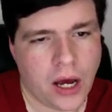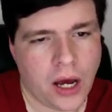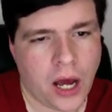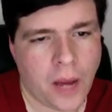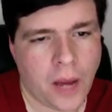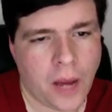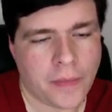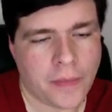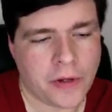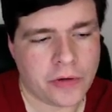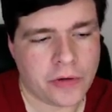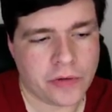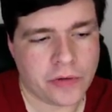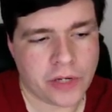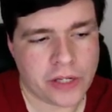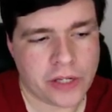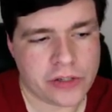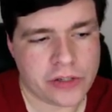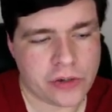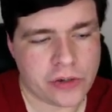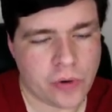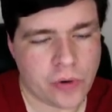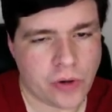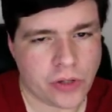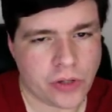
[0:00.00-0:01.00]
They're
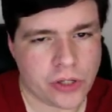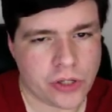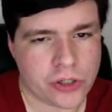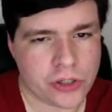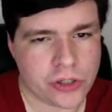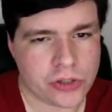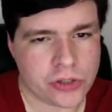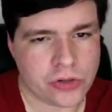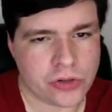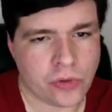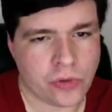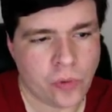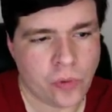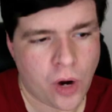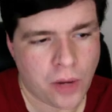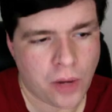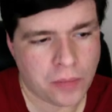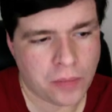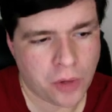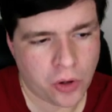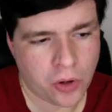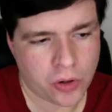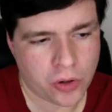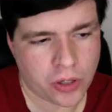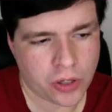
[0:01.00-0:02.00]
releasing one that's just the one
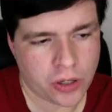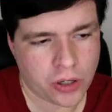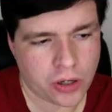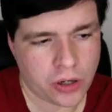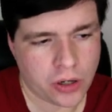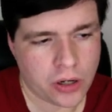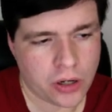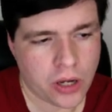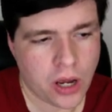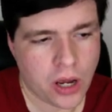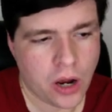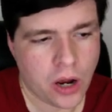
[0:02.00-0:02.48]
Mulga